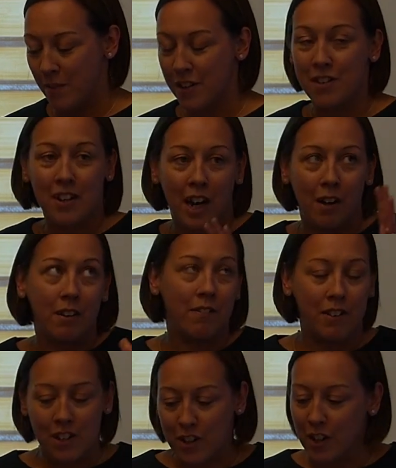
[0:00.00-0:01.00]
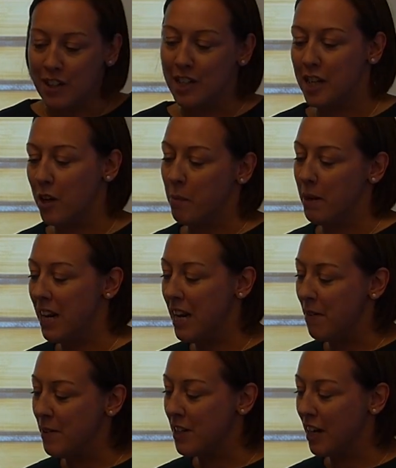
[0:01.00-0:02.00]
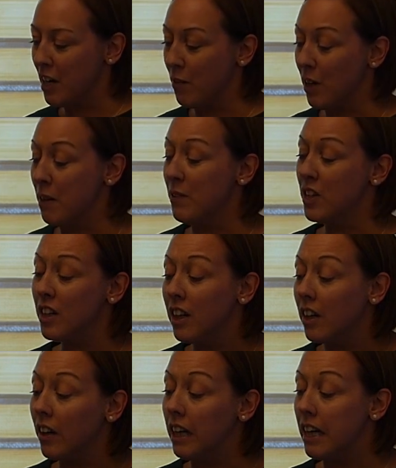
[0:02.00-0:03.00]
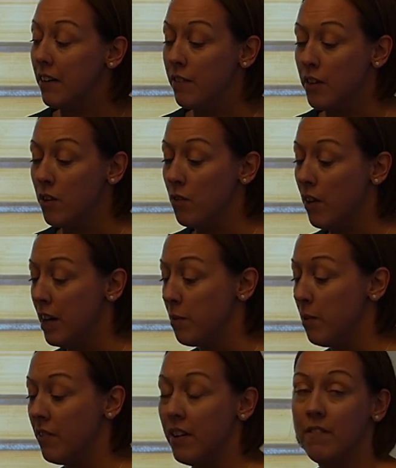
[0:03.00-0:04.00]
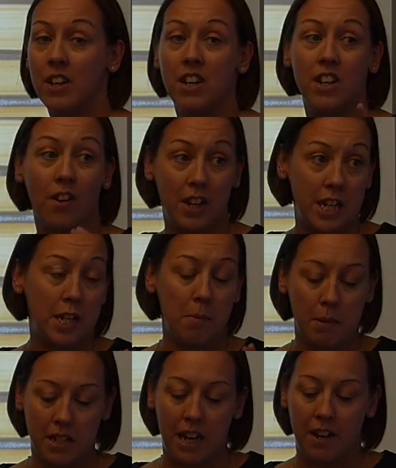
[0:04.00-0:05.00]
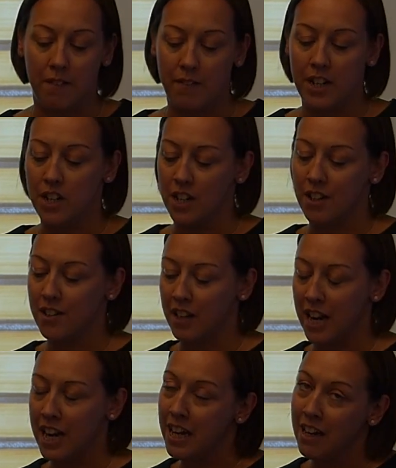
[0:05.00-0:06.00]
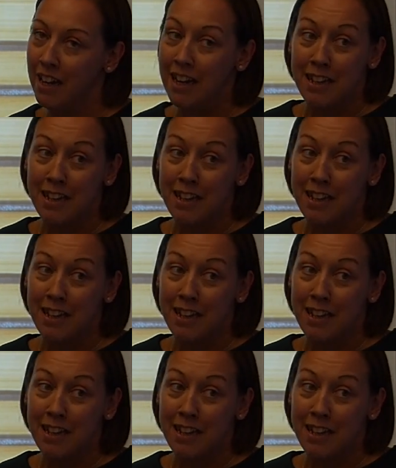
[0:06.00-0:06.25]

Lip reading: Just to help you visualise a little bit, let me show you what it would look like if you read with even 90% efficiency.